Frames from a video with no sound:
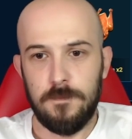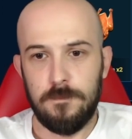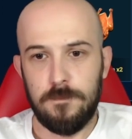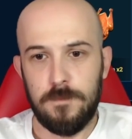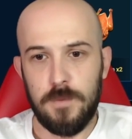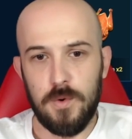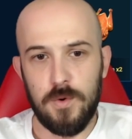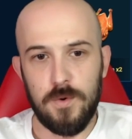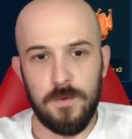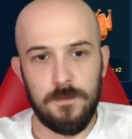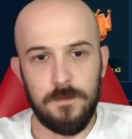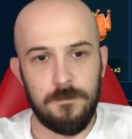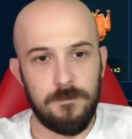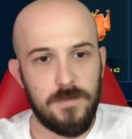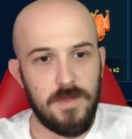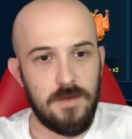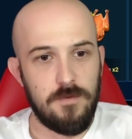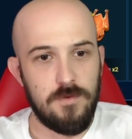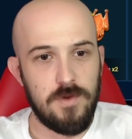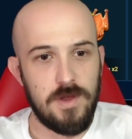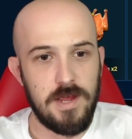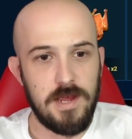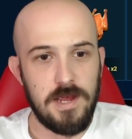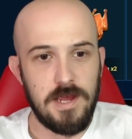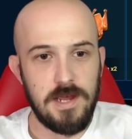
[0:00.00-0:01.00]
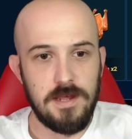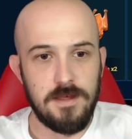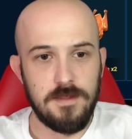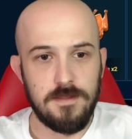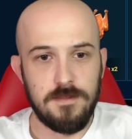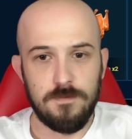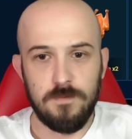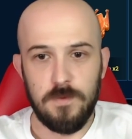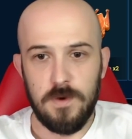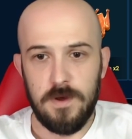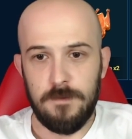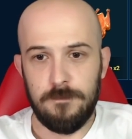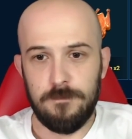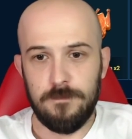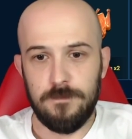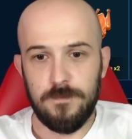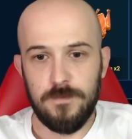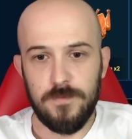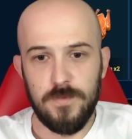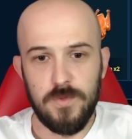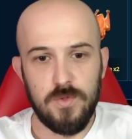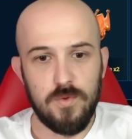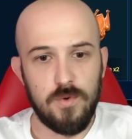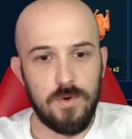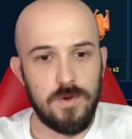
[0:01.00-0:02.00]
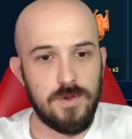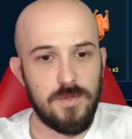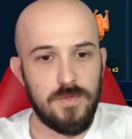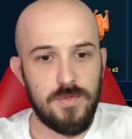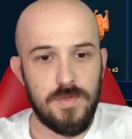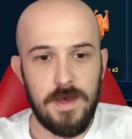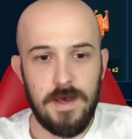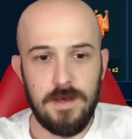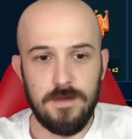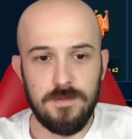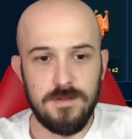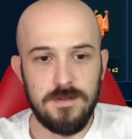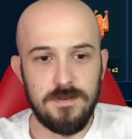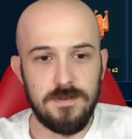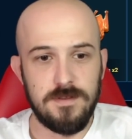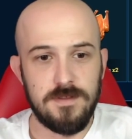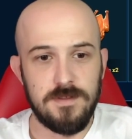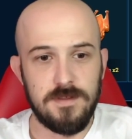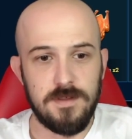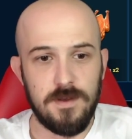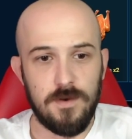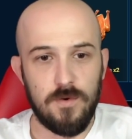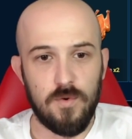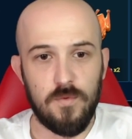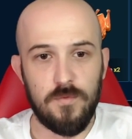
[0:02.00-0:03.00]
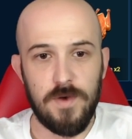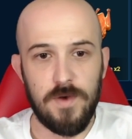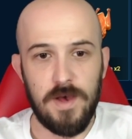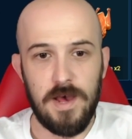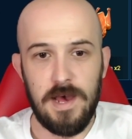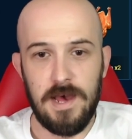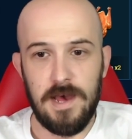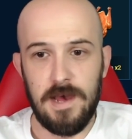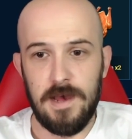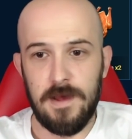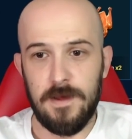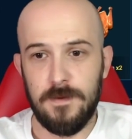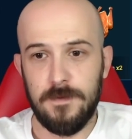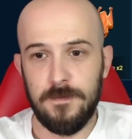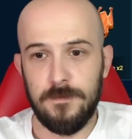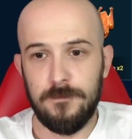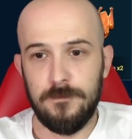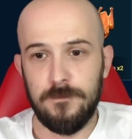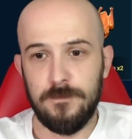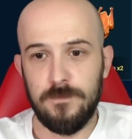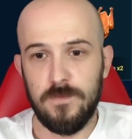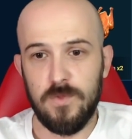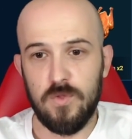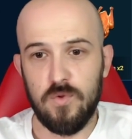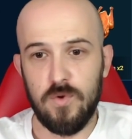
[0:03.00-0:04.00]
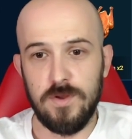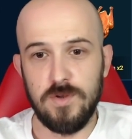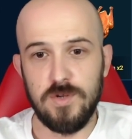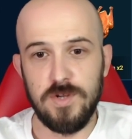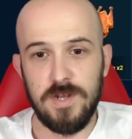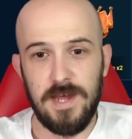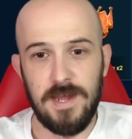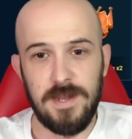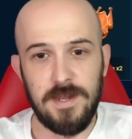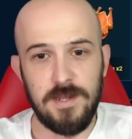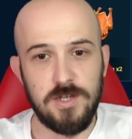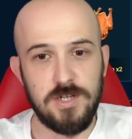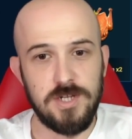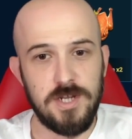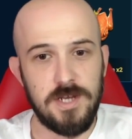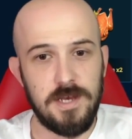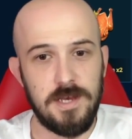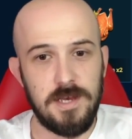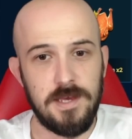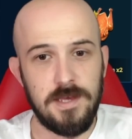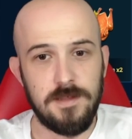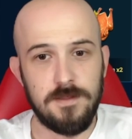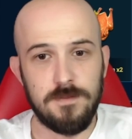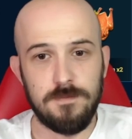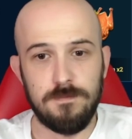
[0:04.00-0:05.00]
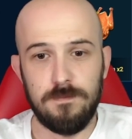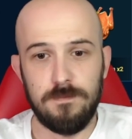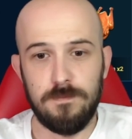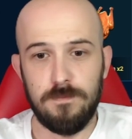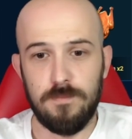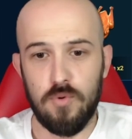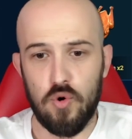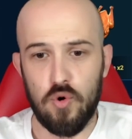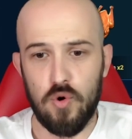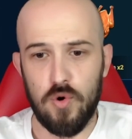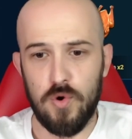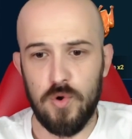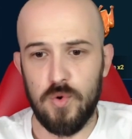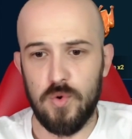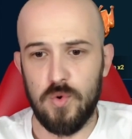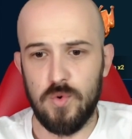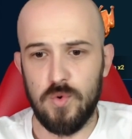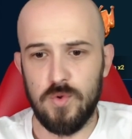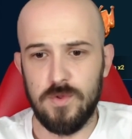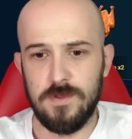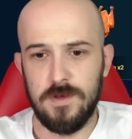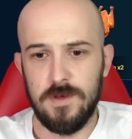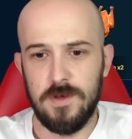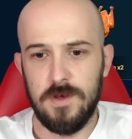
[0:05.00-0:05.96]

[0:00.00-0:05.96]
but there is, 300,000 silver, 300 energies, brews,